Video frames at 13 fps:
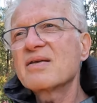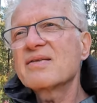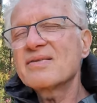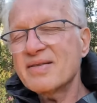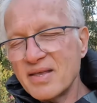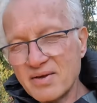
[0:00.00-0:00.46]

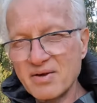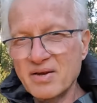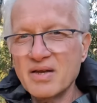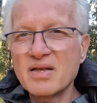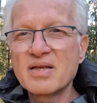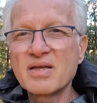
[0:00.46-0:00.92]

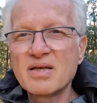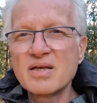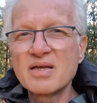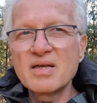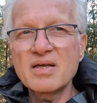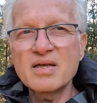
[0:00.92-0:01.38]
theory.
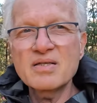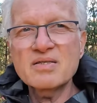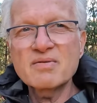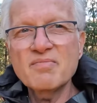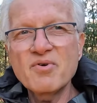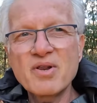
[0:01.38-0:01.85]

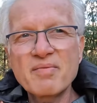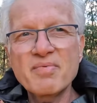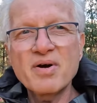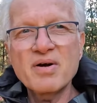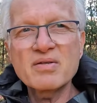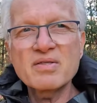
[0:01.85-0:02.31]
It's more
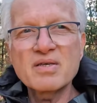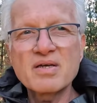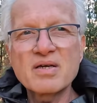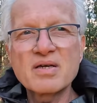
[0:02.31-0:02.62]
about